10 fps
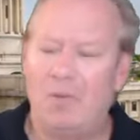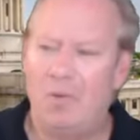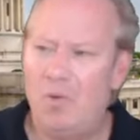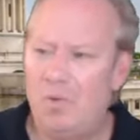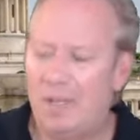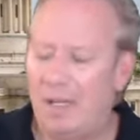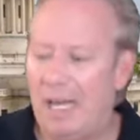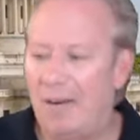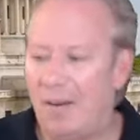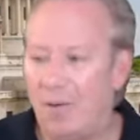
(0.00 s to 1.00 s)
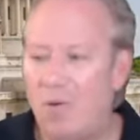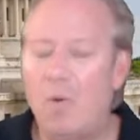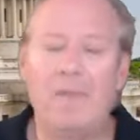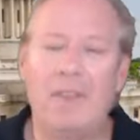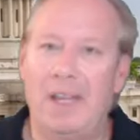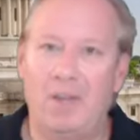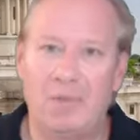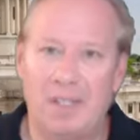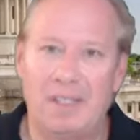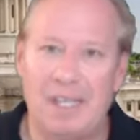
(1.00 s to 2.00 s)
Who was that? I don't know. Whoever the hell
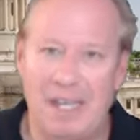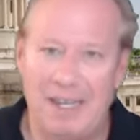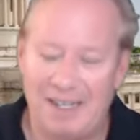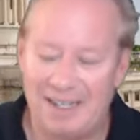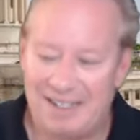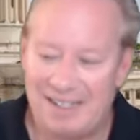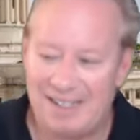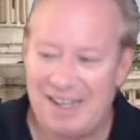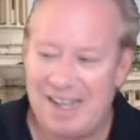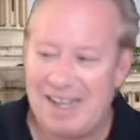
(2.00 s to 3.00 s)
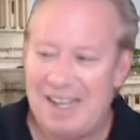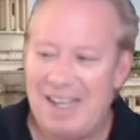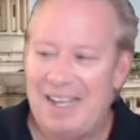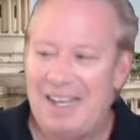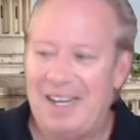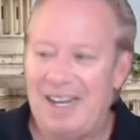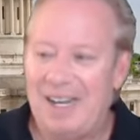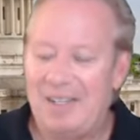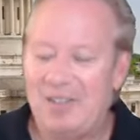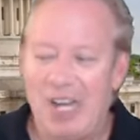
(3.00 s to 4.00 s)
was on the
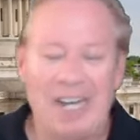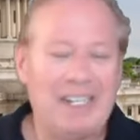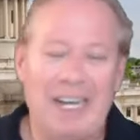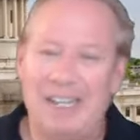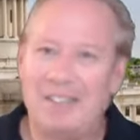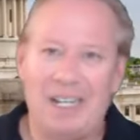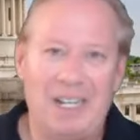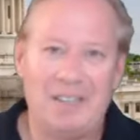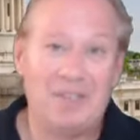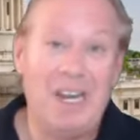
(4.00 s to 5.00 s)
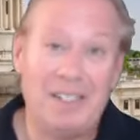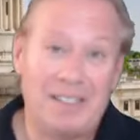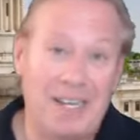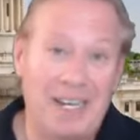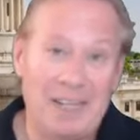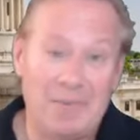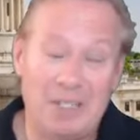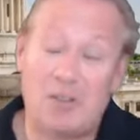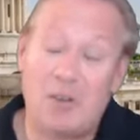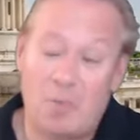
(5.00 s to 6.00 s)
end. John Gonzalez, nice guy. He
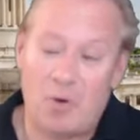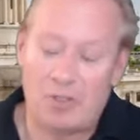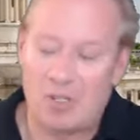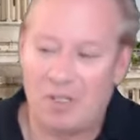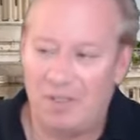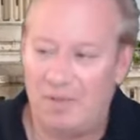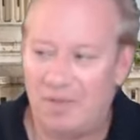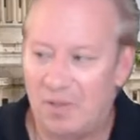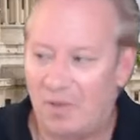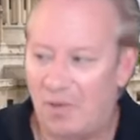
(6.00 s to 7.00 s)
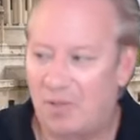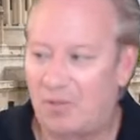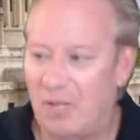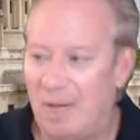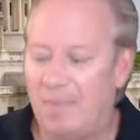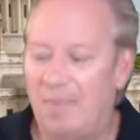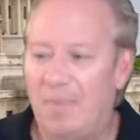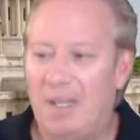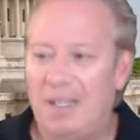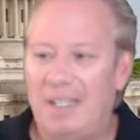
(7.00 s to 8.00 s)
wants to go to Portugal for his first trip.
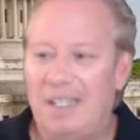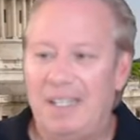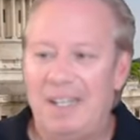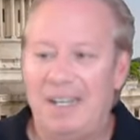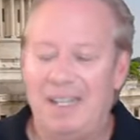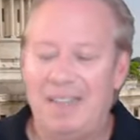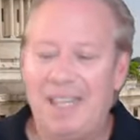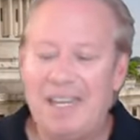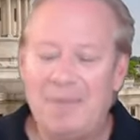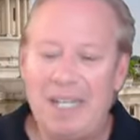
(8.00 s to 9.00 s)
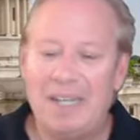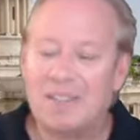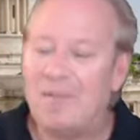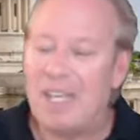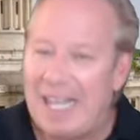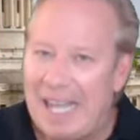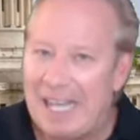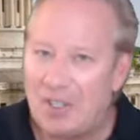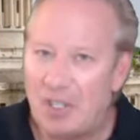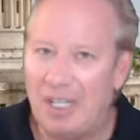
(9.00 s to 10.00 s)
They didn't mean as a
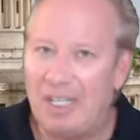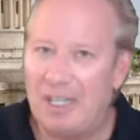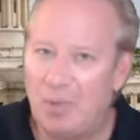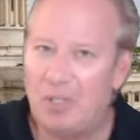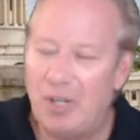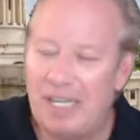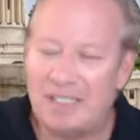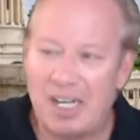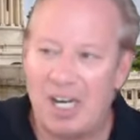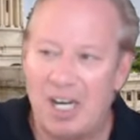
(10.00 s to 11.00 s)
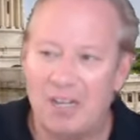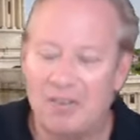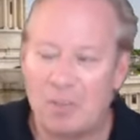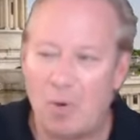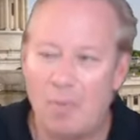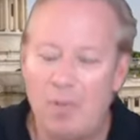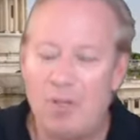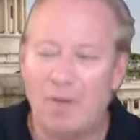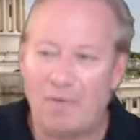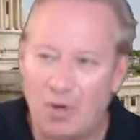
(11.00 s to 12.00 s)
vacation. It was you get to Congress. What would be
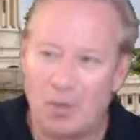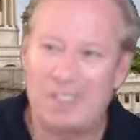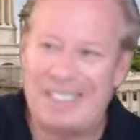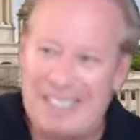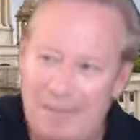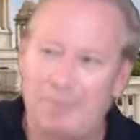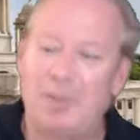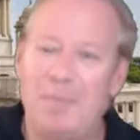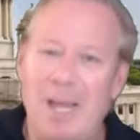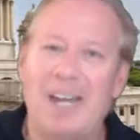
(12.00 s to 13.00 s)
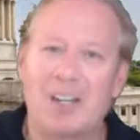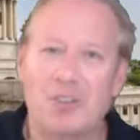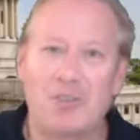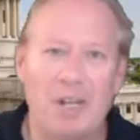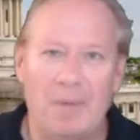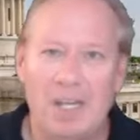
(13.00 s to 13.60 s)
your first diplomatic trip?